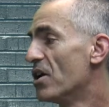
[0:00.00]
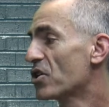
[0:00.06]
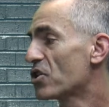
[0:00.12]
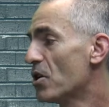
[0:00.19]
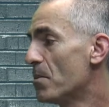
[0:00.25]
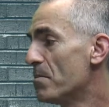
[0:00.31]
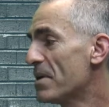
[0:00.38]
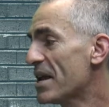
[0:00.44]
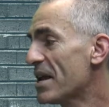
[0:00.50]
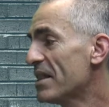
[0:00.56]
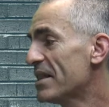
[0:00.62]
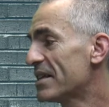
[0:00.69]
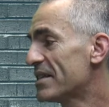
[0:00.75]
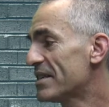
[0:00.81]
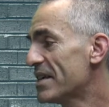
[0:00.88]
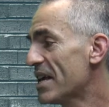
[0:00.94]
could mean
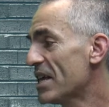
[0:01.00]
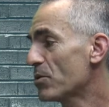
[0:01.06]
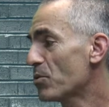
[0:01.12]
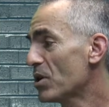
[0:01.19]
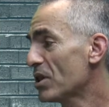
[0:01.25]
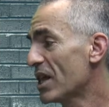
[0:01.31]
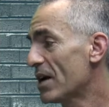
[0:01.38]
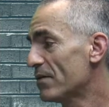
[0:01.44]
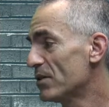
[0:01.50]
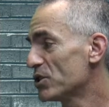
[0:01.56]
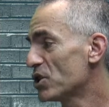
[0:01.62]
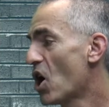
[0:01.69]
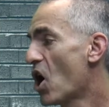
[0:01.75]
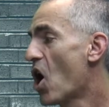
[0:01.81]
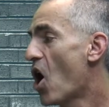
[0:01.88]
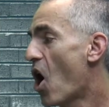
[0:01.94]
that T3 levels
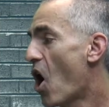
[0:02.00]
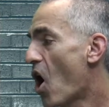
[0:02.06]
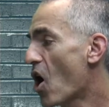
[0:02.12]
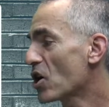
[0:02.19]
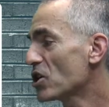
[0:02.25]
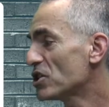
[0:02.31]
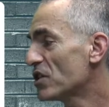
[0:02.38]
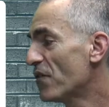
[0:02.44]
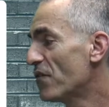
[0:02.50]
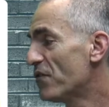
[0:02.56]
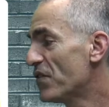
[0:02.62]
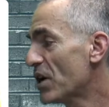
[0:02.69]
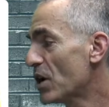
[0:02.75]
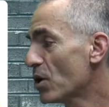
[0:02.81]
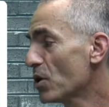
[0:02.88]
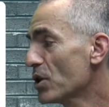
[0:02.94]
are
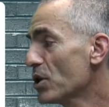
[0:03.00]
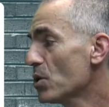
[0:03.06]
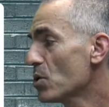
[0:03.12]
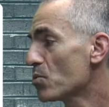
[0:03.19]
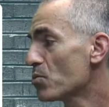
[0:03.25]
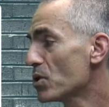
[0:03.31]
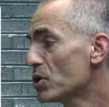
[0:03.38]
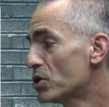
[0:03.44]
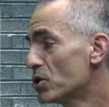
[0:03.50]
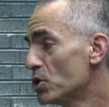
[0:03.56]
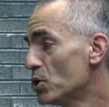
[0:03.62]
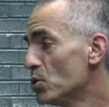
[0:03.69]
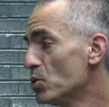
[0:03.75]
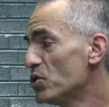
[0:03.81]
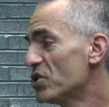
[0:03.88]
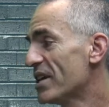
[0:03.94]
severely
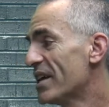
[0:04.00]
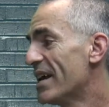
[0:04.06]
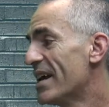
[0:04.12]
reduced